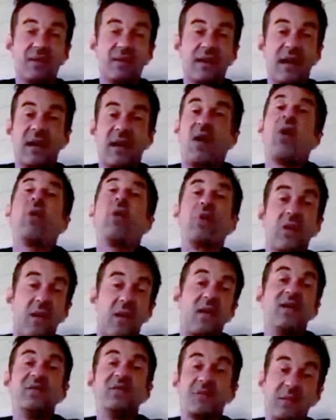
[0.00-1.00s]
and hold
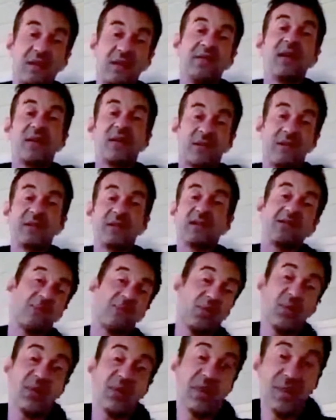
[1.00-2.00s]
on to each other and
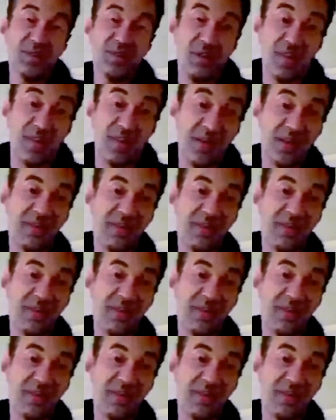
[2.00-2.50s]
support each other.